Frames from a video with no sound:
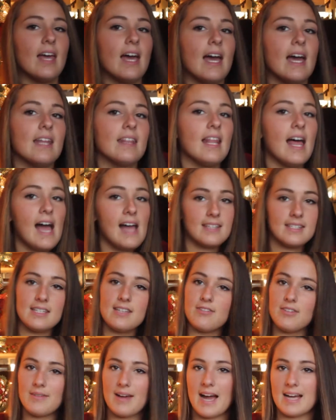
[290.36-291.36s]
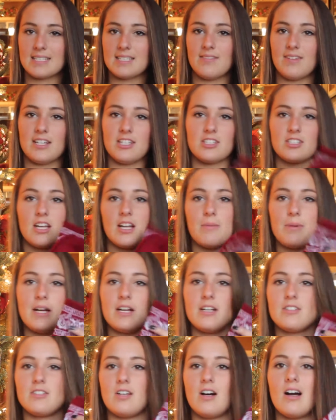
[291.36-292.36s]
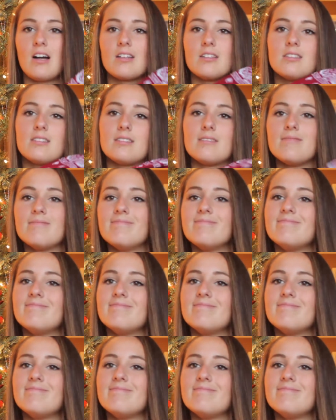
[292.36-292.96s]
then lastly from active, I just got a pair of socks.